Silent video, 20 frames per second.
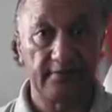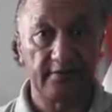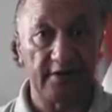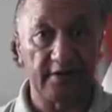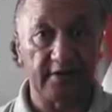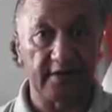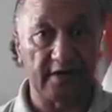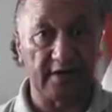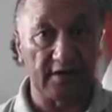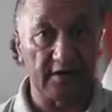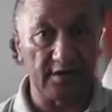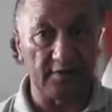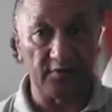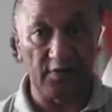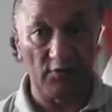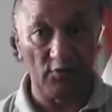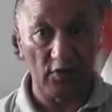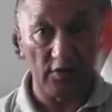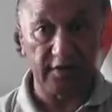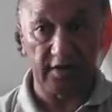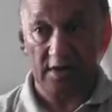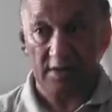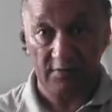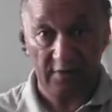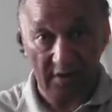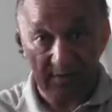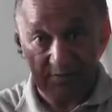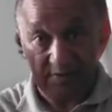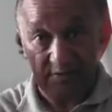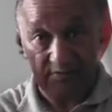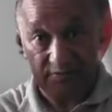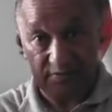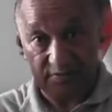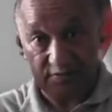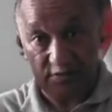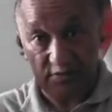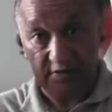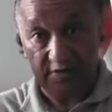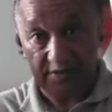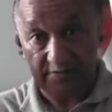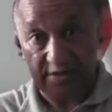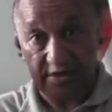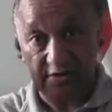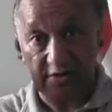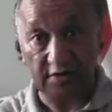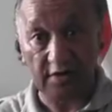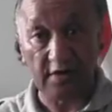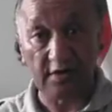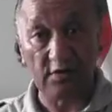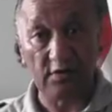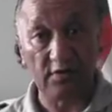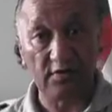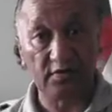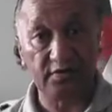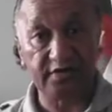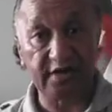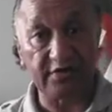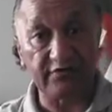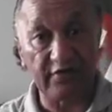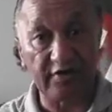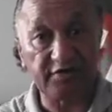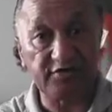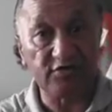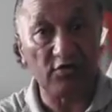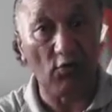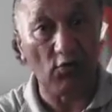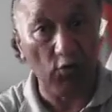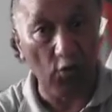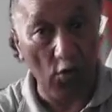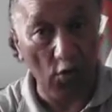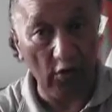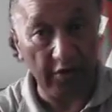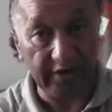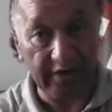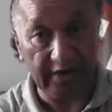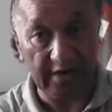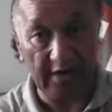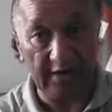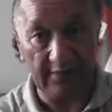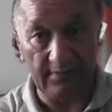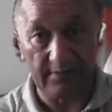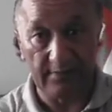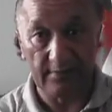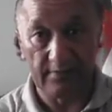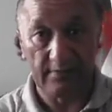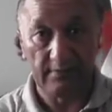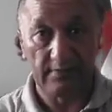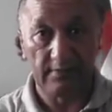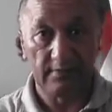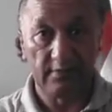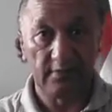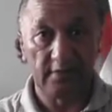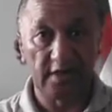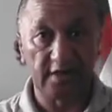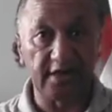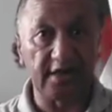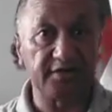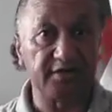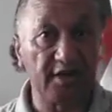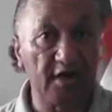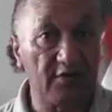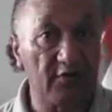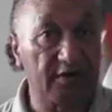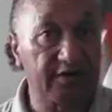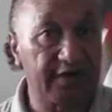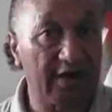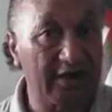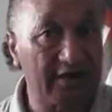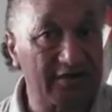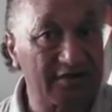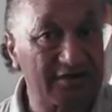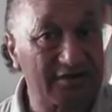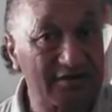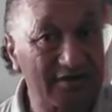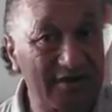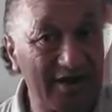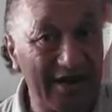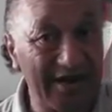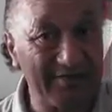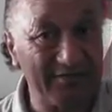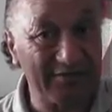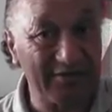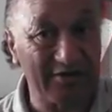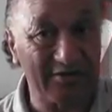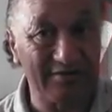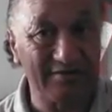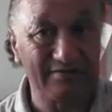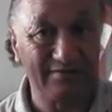Okay, I'm talking about a declaration of war here that no one takes claim to,